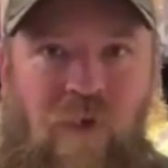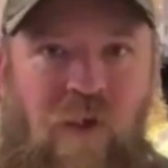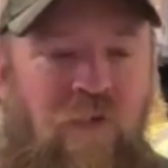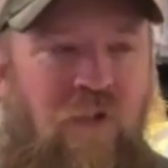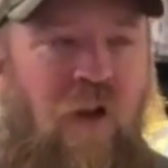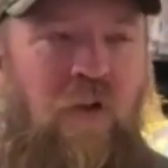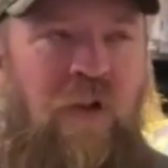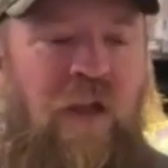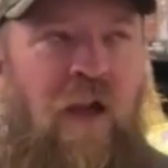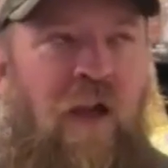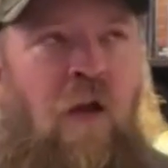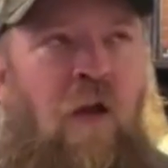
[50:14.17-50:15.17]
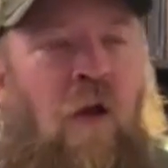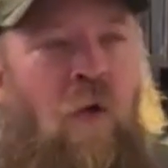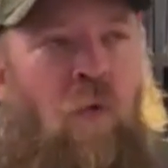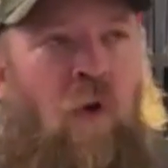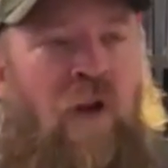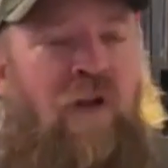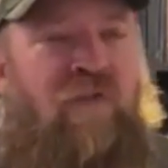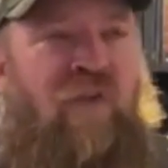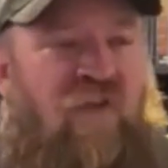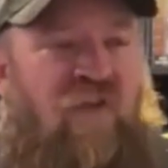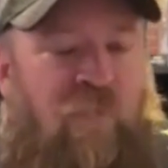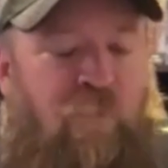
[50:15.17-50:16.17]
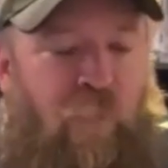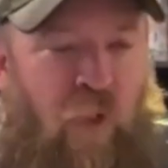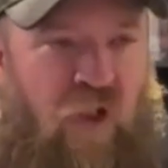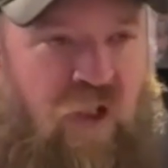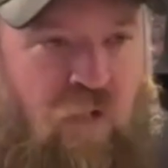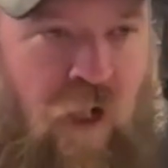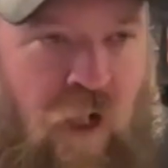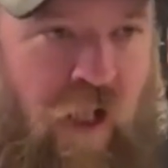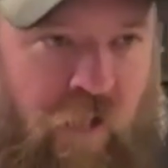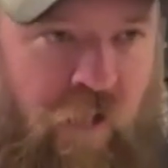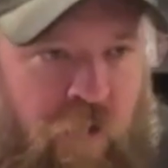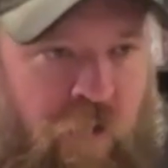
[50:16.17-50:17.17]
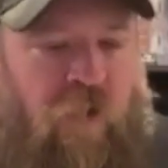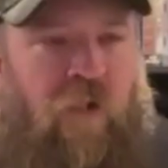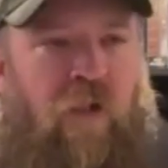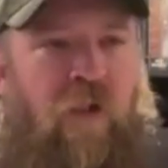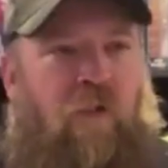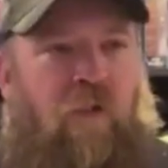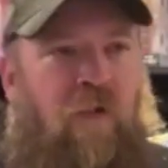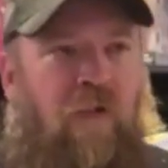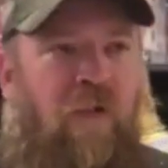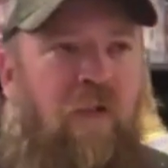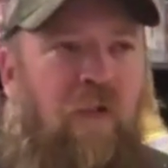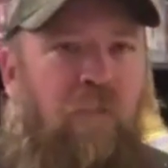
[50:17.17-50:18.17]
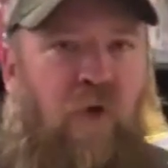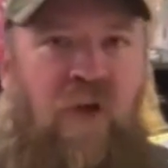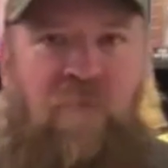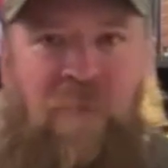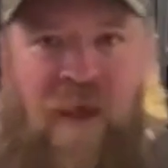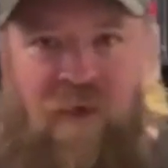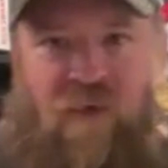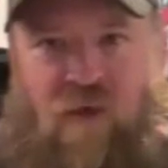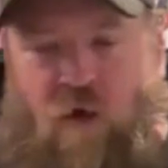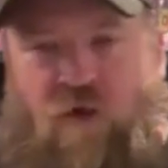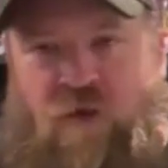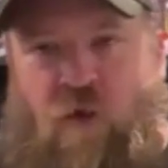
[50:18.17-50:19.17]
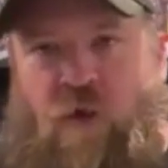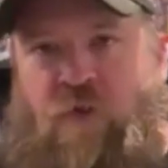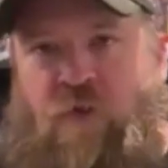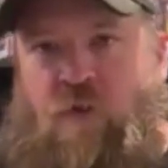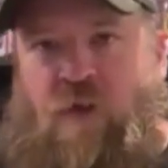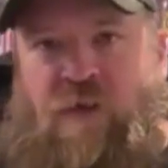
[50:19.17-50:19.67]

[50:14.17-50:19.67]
Oh, yeah. One involving Bully Ray putting Matt Cardona through a